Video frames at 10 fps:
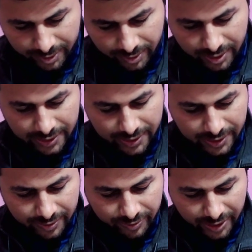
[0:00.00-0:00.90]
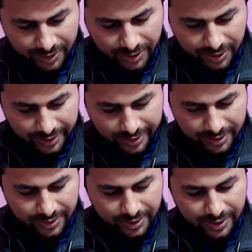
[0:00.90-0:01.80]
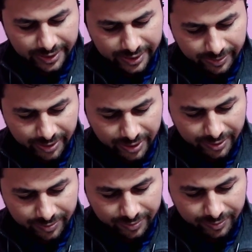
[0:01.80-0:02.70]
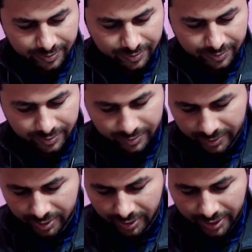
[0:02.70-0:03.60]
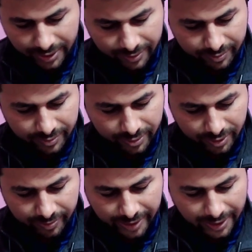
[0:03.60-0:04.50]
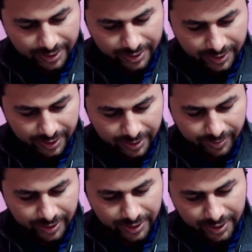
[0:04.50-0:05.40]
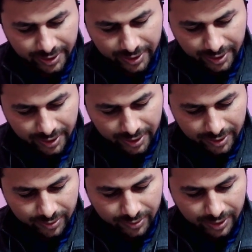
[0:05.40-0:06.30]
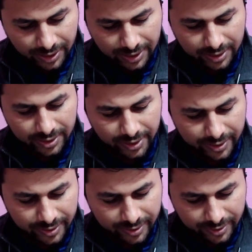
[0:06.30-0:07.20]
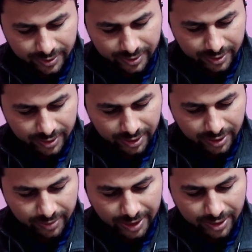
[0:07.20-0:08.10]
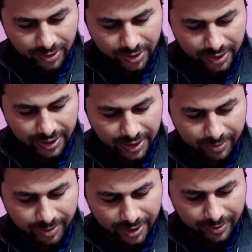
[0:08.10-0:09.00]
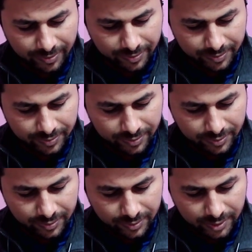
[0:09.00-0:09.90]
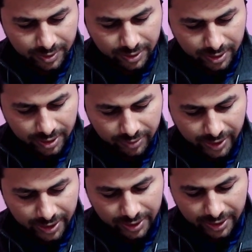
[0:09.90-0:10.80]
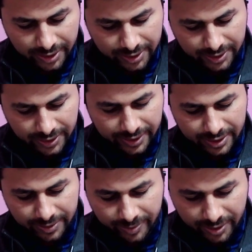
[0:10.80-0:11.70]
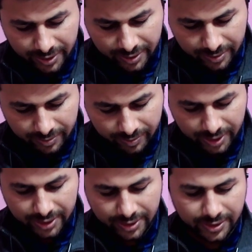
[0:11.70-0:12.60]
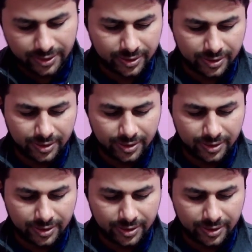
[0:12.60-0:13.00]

So this is work done against the electric field, sorry, not minus, infinity R3 E bar dot dr bar. This is work done against electric field plus